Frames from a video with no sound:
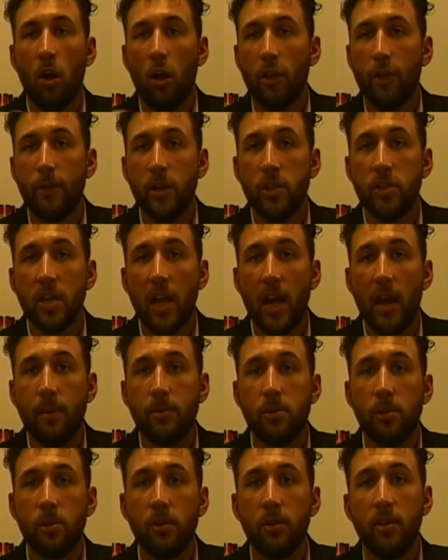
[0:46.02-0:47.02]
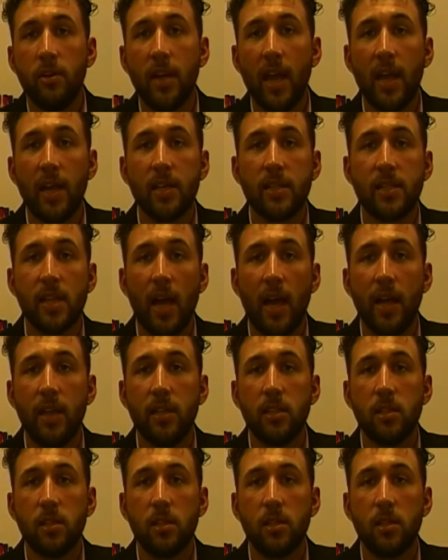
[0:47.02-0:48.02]
All three jobs are in their data
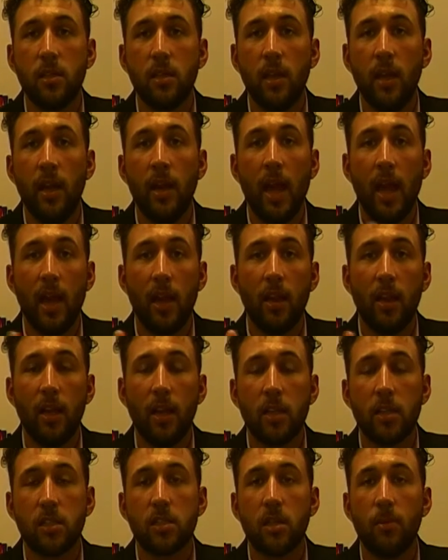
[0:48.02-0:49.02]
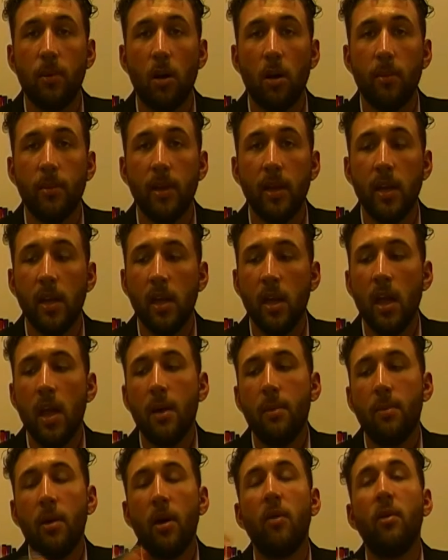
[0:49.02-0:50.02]
science and analytics department,
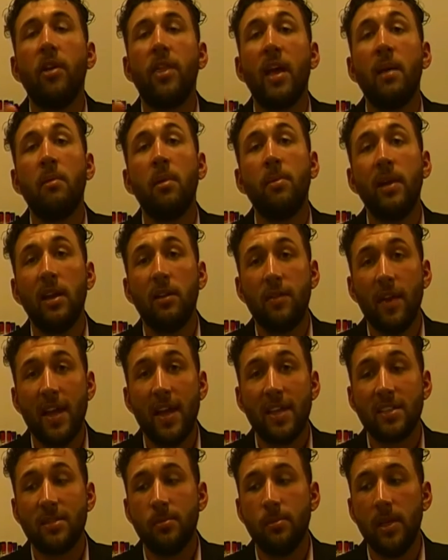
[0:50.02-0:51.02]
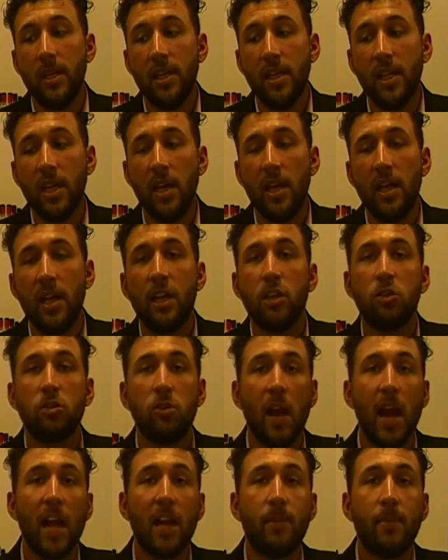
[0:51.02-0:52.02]
but with MLB Advanced Media and
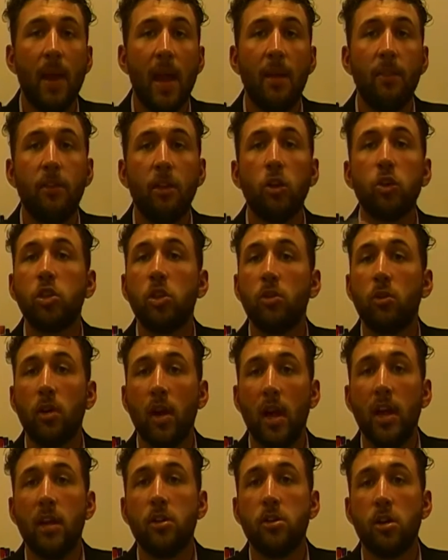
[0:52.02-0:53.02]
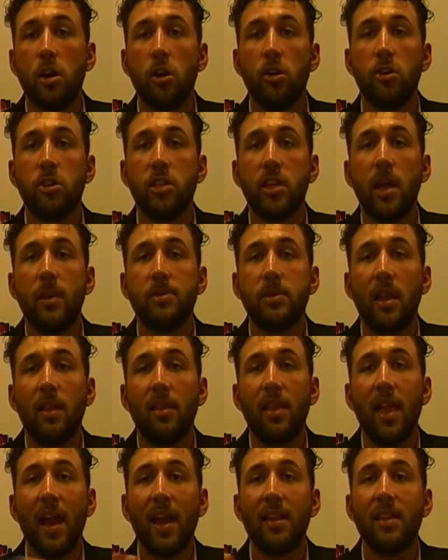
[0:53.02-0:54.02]
TrackMan, those two are internships.
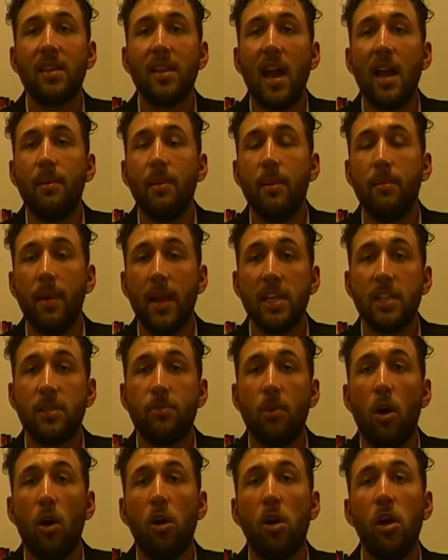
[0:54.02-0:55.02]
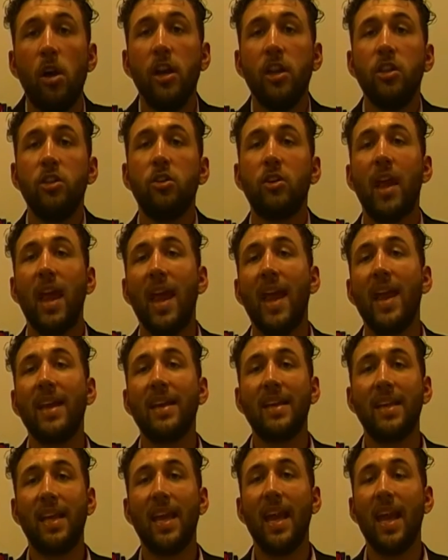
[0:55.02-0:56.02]
A lot of the time in baseball, you
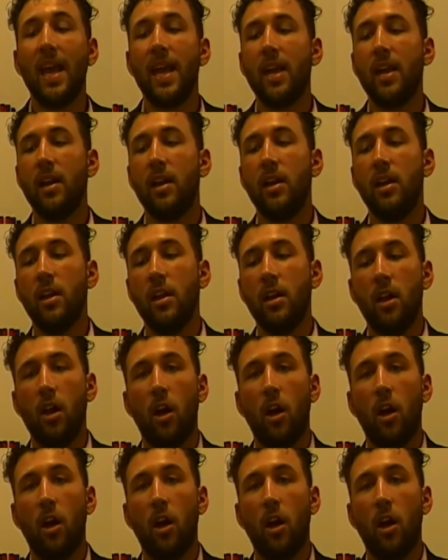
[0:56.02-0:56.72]
can't get